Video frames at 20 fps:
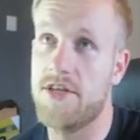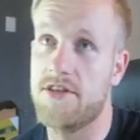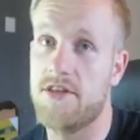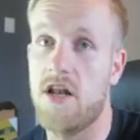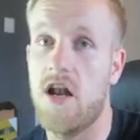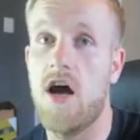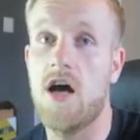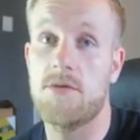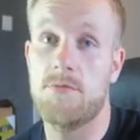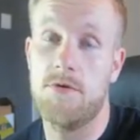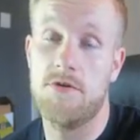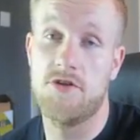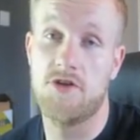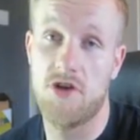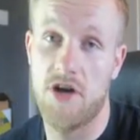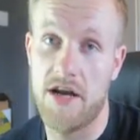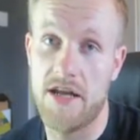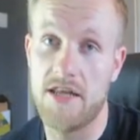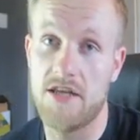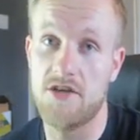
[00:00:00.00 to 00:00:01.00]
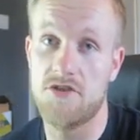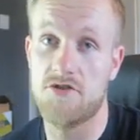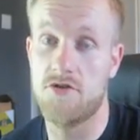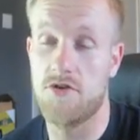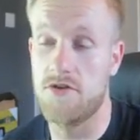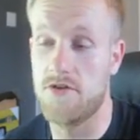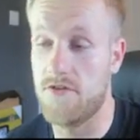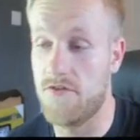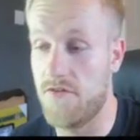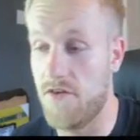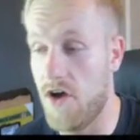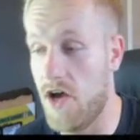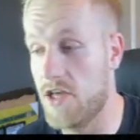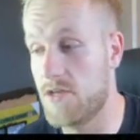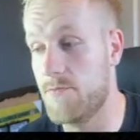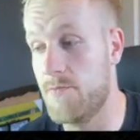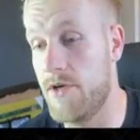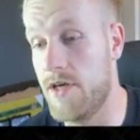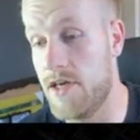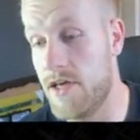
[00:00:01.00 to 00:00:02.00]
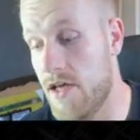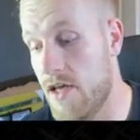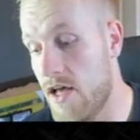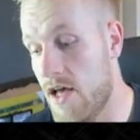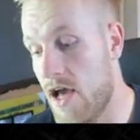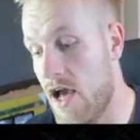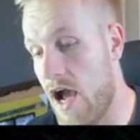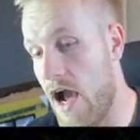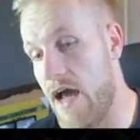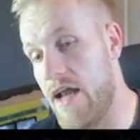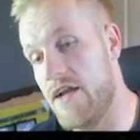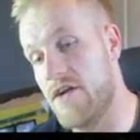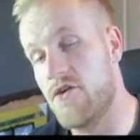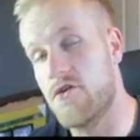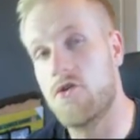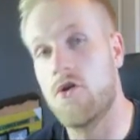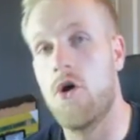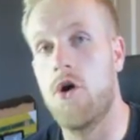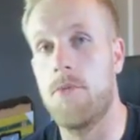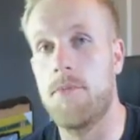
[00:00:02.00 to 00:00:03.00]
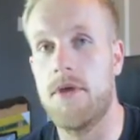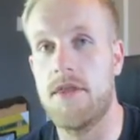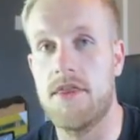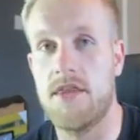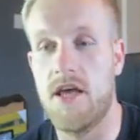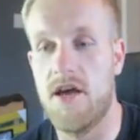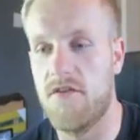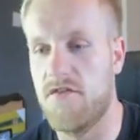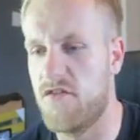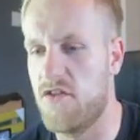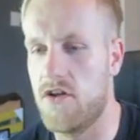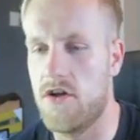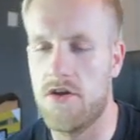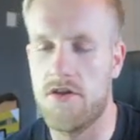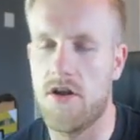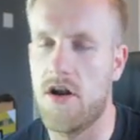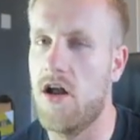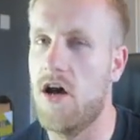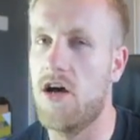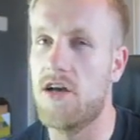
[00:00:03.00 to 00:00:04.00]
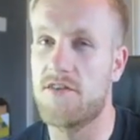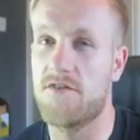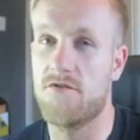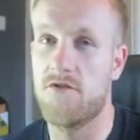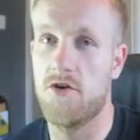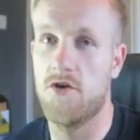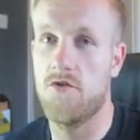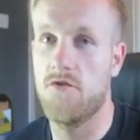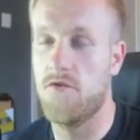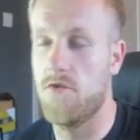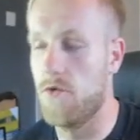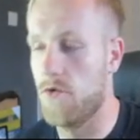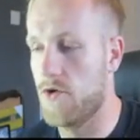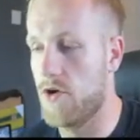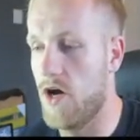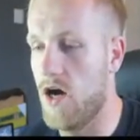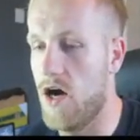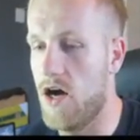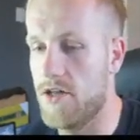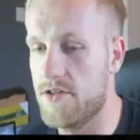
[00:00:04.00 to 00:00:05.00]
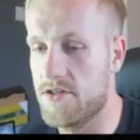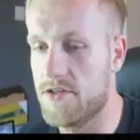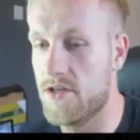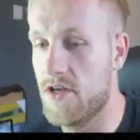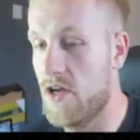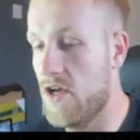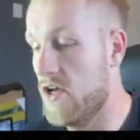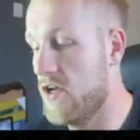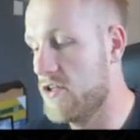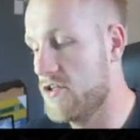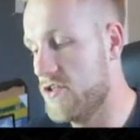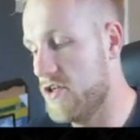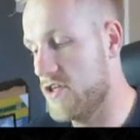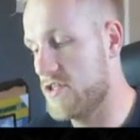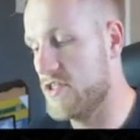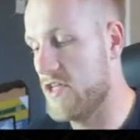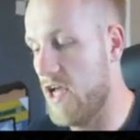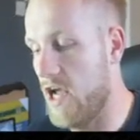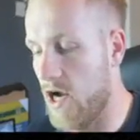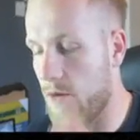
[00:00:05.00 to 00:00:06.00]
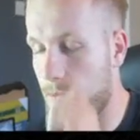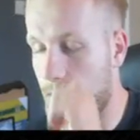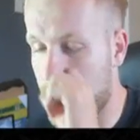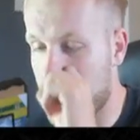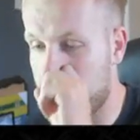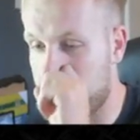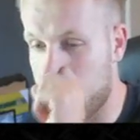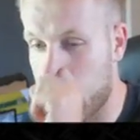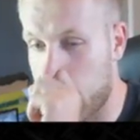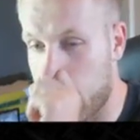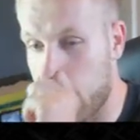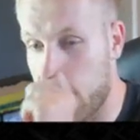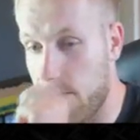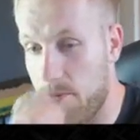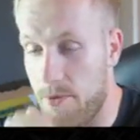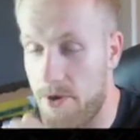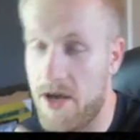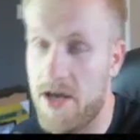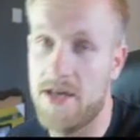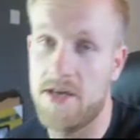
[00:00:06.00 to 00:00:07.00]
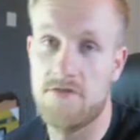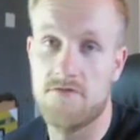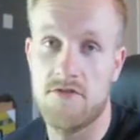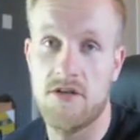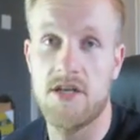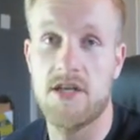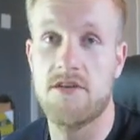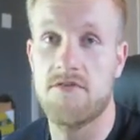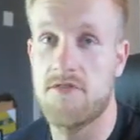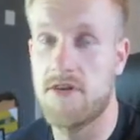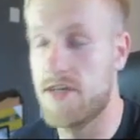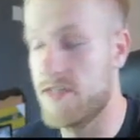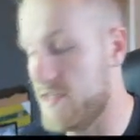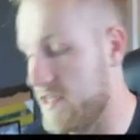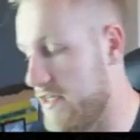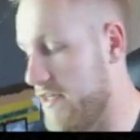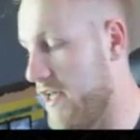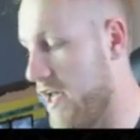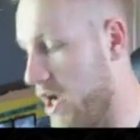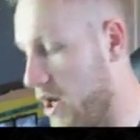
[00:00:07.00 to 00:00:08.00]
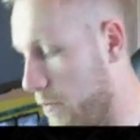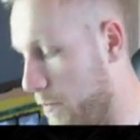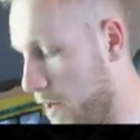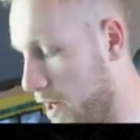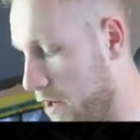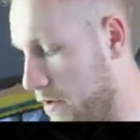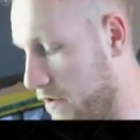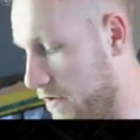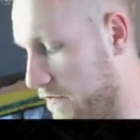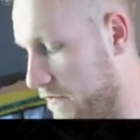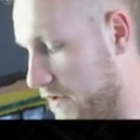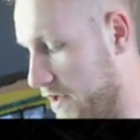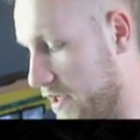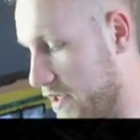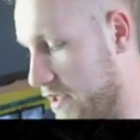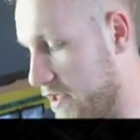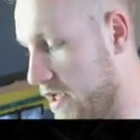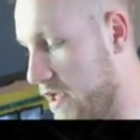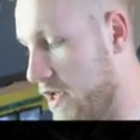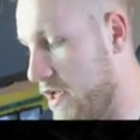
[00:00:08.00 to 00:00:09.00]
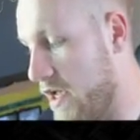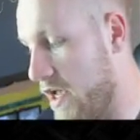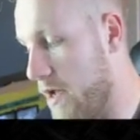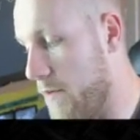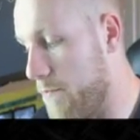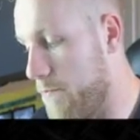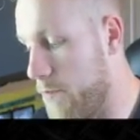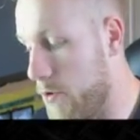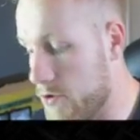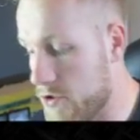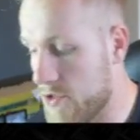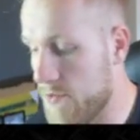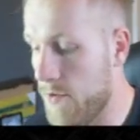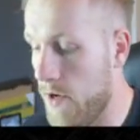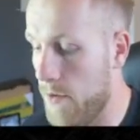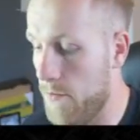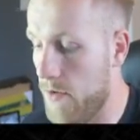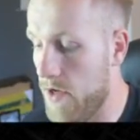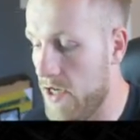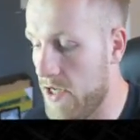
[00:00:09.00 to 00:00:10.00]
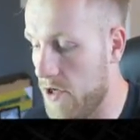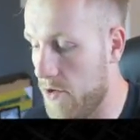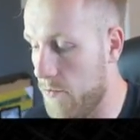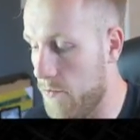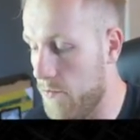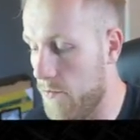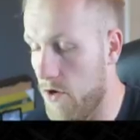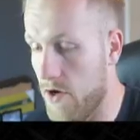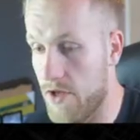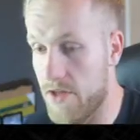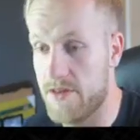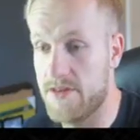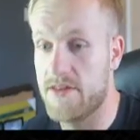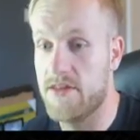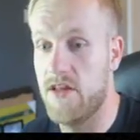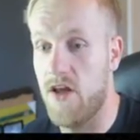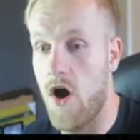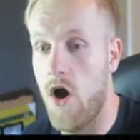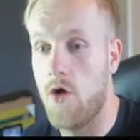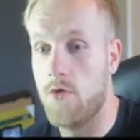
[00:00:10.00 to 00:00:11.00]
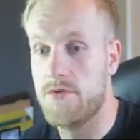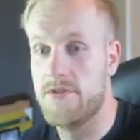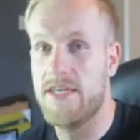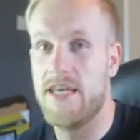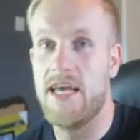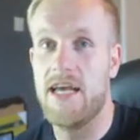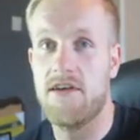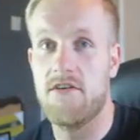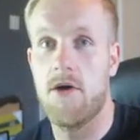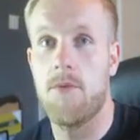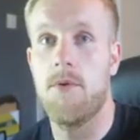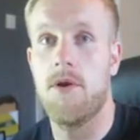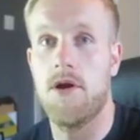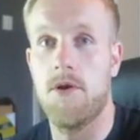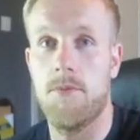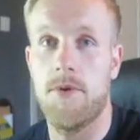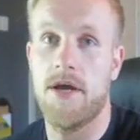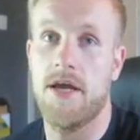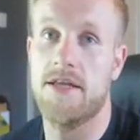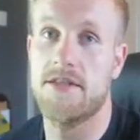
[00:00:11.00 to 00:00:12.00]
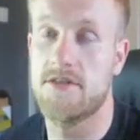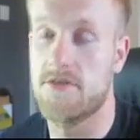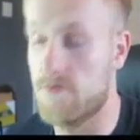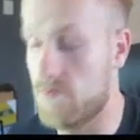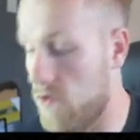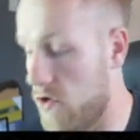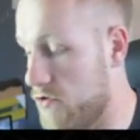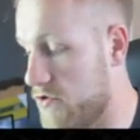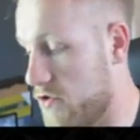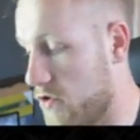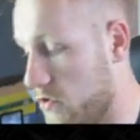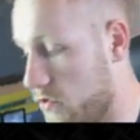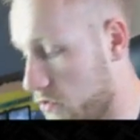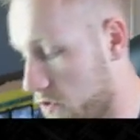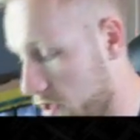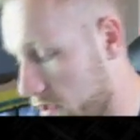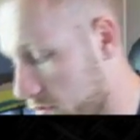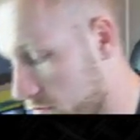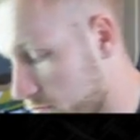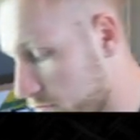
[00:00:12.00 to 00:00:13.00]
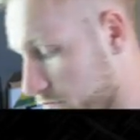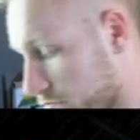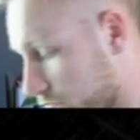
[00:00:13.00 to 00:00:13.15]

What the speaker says: did the last bit of training during the first bit, and then I got him in there for the last 3 or 4 cards just to help out the deck a little bit, and it really, really did help out. I think it pushed him up a little, my whole tier up a little bit into Road to Glory,